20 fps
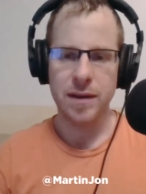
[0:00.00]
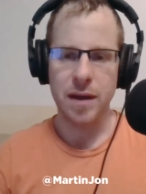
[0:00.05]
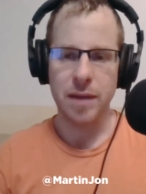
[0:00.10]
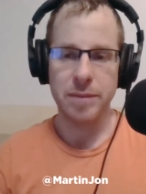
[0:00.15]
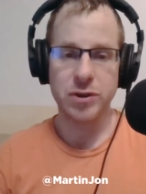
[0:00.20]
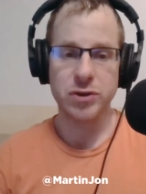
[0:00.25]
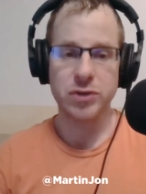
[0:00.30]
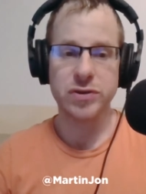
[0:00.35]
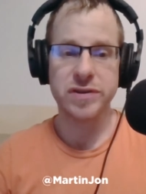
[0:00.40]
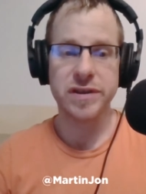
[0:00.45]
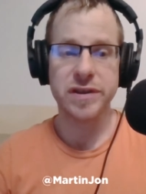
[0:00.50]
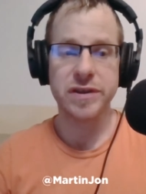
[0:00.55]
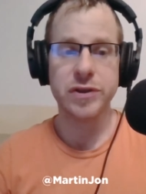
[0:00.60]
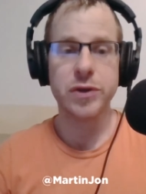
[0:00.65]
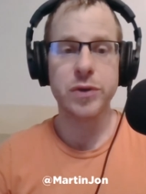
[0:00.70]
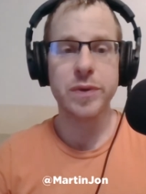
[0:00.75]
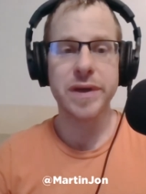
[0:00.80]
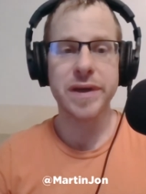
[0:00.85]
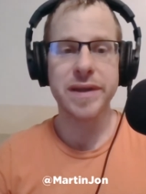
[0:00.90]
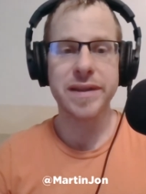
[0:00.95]
I'm interested in
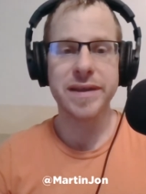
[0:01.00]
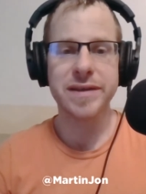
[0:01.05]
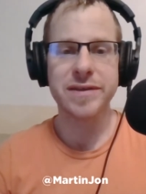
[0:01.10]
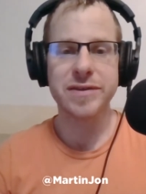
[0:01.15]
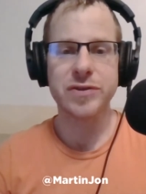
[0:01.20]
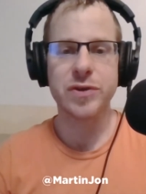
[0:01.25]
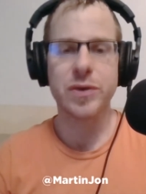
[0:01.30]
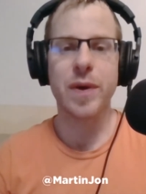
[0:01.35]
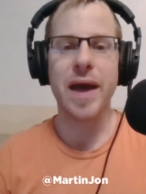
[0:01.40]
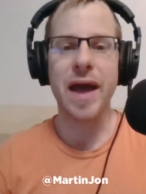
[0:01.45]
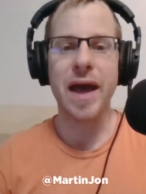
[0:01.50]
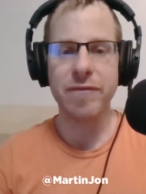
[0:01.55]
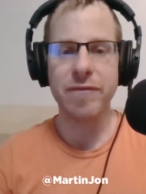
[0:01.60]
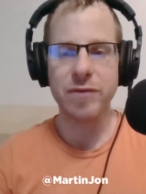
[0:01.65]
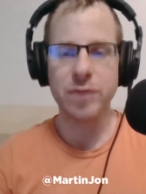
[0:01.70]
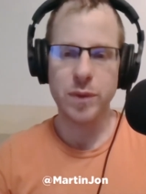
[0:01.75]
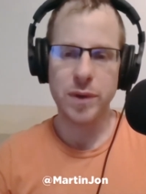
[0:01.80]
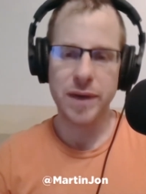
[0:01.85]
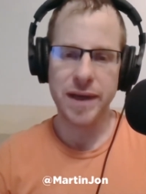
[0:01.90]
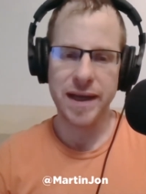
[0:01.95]
doing this so
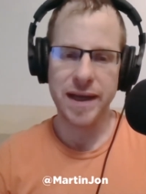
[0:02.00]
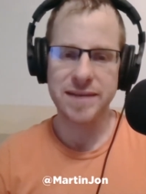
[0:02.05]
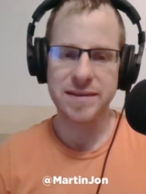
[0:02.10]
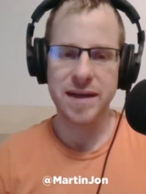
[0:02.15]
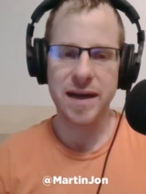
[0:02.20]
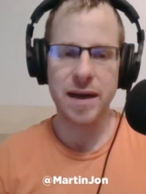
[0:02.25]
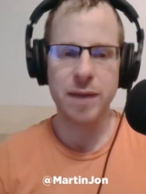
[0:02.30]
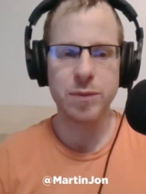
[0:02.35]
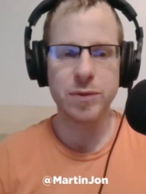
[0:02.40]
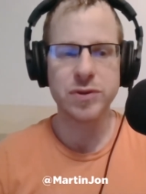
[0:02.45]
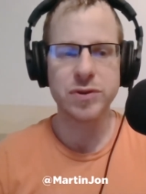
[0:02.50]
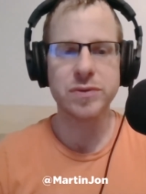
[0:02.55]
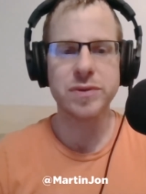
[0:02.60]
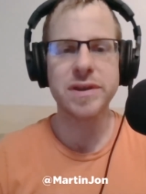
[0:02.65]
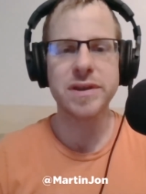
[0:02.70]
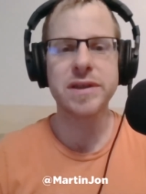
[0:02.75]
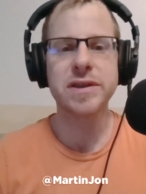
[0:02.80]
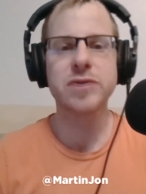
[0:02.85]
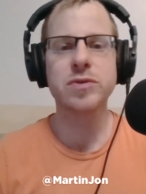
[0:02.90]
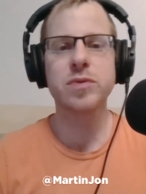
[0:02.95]
everyone has an
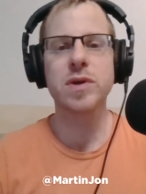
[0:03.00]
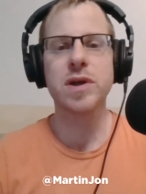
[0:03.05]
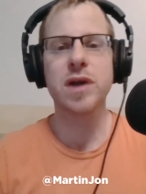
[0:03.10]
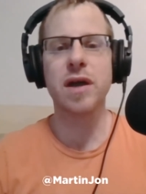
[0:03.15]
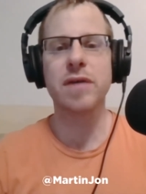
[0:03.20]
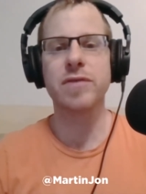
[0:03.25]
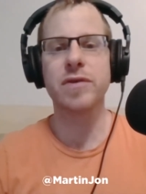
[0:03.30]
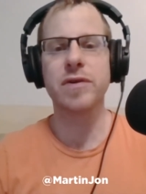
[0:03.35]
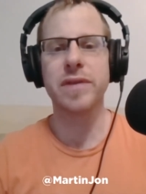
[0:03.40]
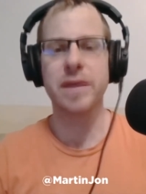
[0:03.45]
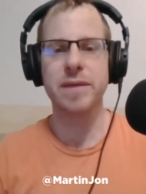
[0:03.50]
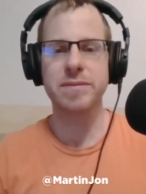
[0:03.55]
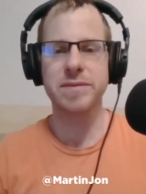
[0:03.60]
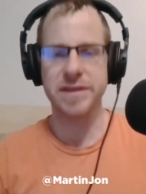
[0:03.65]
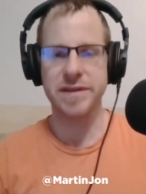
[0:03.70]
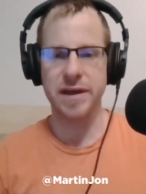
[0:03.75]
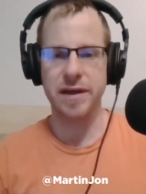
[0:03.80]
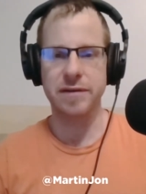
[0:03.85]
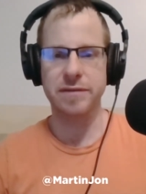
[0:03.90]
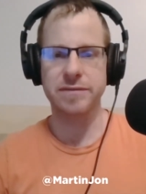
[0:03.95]
opportunity to recover
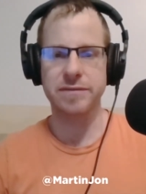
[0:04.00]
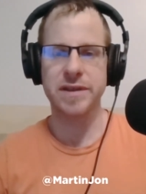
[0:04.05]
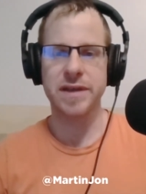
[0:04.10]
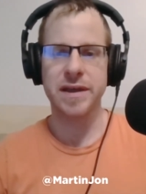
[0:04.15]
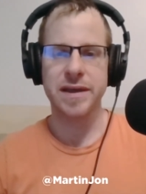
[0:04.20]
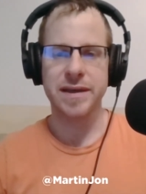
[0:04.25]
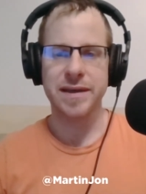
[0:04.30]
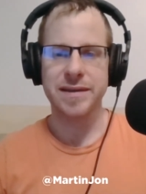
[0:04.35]
themselves.